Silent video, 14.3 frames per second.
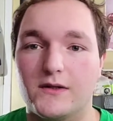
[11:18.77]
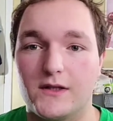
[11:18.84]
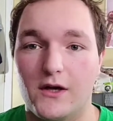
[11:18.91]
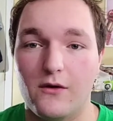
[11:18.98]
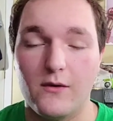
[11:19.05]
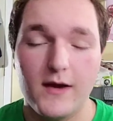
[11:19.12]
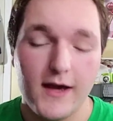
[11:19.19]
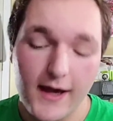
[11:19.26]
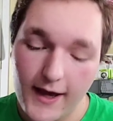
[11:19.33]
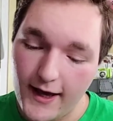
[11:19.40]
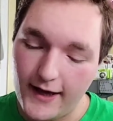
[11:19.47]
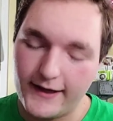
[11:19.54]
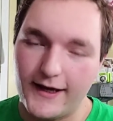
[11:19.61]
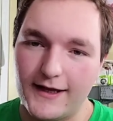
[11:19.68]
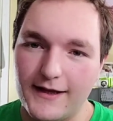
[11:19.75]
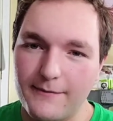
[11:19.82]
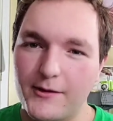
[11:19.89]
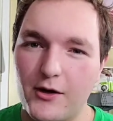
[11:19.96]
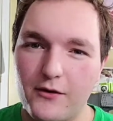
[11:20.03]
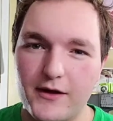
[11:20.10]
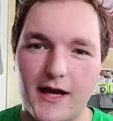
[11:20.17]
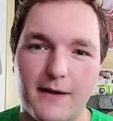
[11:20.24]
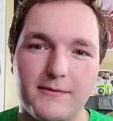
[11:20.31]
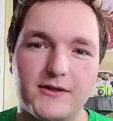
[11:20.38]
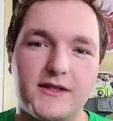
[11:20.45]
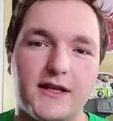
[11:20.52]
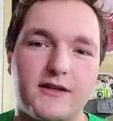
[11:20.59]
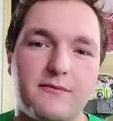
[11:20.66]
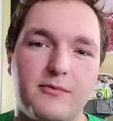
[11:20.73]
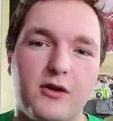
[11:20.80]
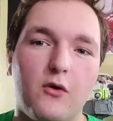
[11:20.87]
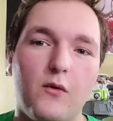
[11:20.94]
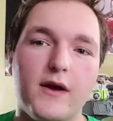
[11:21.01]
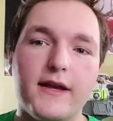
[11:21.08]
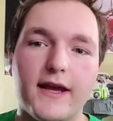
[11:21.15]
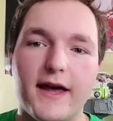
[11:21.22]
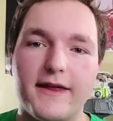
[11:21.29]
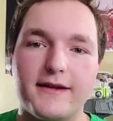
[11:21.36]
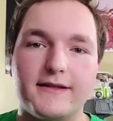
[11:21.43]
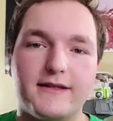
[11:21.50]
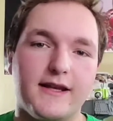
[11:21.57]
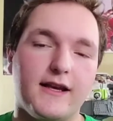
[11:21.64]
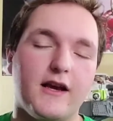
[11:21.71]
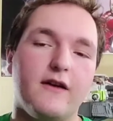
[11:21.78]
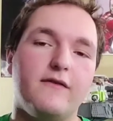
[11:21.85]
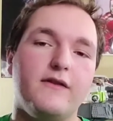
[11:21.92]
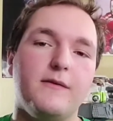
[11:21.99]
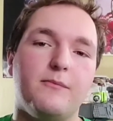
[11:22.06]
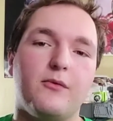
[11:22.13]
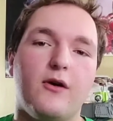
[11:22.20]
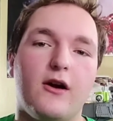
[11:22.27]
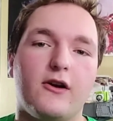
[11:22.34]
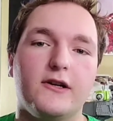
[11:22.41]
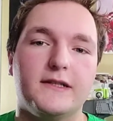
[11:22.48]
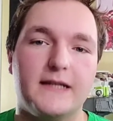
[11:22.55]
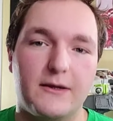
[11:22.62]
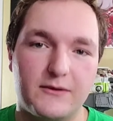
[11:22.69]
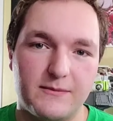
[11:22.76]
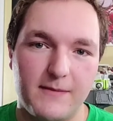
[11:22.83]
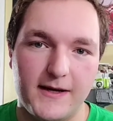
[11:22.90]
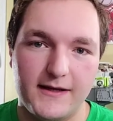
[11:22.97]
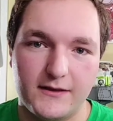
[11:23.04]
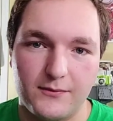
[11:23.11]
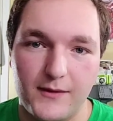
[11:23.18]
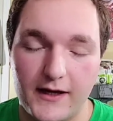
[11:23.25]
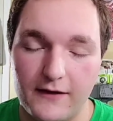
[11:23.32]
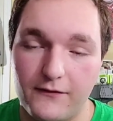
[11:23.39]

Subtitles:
So again, let me know in the comments section below what you guys think of the progress that was made this week.